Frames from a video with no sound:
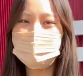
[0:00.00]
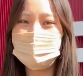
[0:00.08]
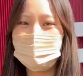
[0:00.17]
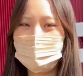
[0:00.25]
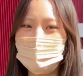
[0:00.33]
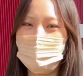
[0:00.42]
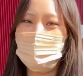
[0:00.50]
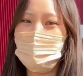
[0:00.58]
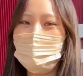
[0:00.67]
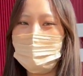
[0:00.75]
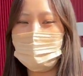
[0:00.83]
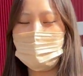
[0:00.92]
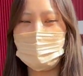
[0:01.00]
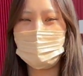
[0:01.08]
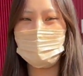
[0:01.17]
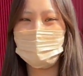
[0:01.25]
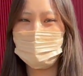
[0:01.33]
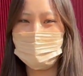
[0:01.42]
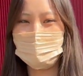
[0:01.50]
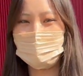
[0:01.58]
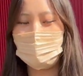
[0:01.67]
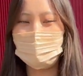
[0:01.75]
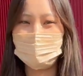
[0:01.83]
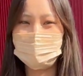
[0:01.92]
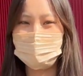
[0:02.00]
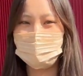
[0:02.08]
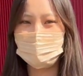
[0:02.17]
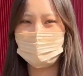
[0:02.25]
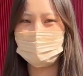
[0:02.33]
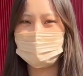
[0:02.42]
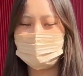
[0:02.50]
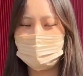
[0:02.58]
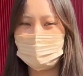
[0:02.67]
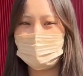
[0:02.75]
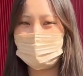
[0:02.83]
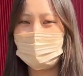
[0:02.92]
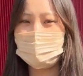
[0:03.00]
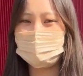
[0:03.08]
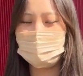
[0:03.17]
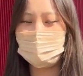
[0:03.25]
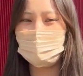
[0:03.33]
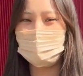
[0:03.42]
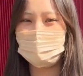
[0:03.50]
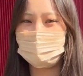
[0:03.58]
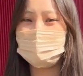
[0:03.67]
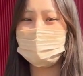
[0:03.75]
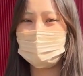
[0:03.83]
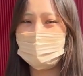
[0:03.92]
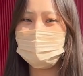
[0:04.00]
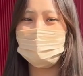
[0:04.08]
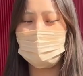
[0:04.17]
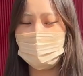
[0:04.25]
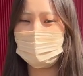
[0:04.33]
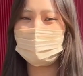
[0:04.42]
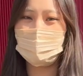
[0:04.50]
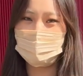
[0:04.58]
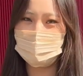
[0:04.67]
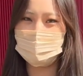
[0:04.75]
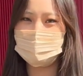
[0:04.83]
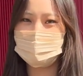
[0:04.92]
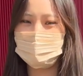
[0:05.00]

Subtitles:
Kikyo. I'm a college student studying Temple University Japan campus,